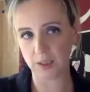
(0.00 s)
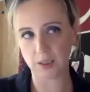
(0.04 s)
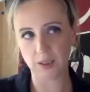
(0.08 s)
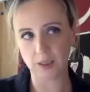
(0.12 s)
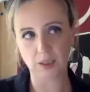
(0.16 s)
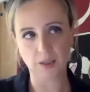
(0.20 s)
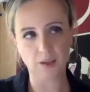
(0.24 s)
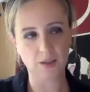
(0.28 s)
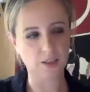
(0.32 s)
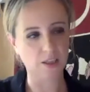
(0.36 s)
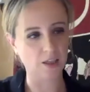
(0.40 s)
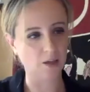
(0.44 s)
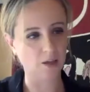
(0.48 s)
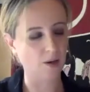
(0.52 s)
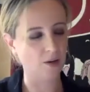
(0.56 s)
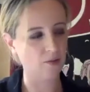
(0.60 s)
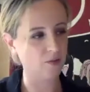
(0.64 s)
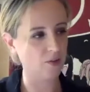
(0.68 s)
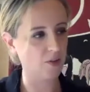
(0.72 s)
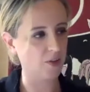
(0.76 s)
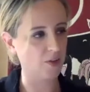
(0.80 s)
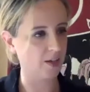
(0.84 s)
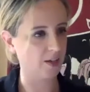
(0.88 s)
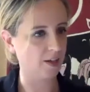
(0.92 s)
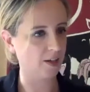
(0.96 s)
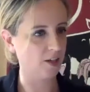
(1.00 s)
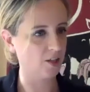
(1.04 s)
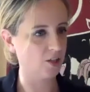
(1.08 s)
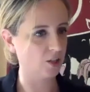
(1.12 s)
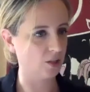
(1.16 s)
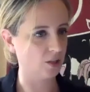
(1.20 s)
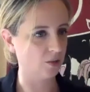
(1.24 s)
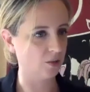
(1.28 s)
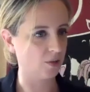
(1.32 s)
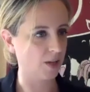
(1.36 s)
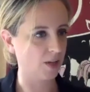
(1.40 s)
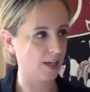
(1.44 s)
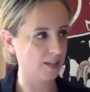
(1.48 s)
so everything i
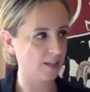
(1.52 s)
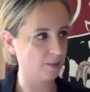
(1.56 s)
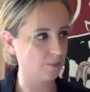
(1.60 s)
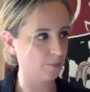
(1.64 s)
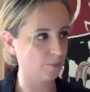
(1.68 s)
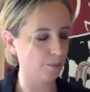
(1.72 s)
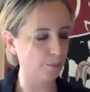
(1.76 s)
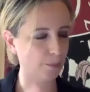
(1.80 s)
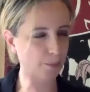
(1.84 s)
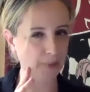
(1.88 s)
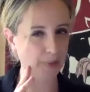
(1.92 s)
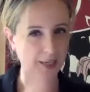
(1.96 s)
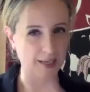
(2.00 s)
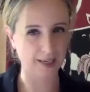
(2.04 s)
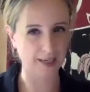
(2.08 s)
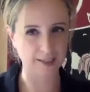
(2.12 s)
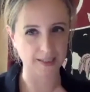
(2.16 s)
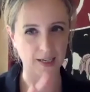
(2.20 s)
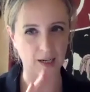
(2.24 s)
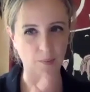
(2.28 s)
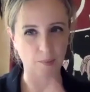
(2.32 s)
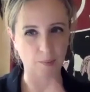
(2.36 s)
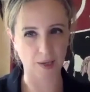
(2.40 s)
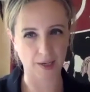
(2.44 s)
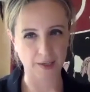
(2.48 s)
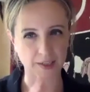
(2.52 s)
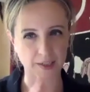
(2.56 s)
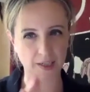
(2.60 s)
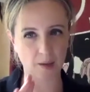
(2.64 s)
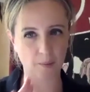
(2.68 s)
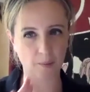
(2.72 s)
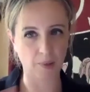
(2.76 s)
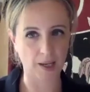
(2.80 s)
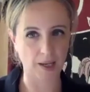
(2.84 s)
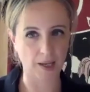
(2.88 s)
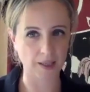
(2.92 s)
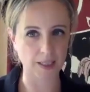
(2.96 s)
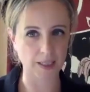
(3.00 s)
do gets planned out planned out
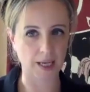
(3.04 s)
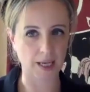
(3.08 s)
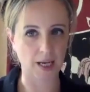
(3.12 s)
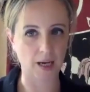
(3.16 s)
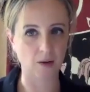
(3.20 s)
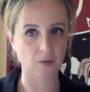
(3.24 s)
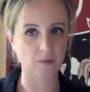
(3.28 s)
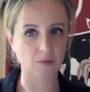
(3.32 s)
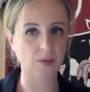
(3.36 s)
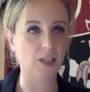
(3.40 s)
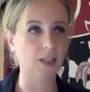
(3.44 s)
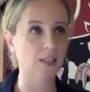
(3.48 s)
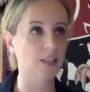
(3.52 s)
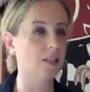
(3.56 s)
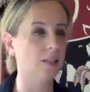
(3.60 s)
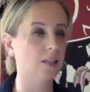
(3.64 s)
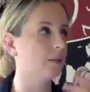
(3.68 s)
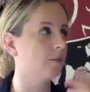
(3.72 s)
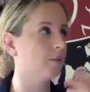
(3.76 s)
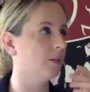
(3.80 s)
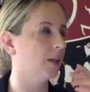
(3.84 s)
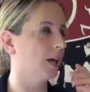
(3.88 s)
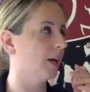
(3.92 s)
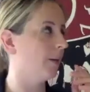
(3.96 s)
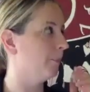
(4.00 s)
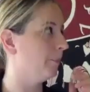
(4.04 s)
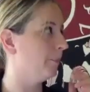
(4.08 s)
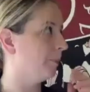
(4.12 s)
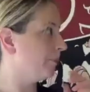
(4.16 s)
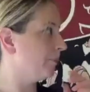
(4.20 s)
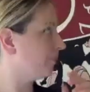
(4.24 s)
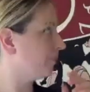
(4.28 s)
planned out this um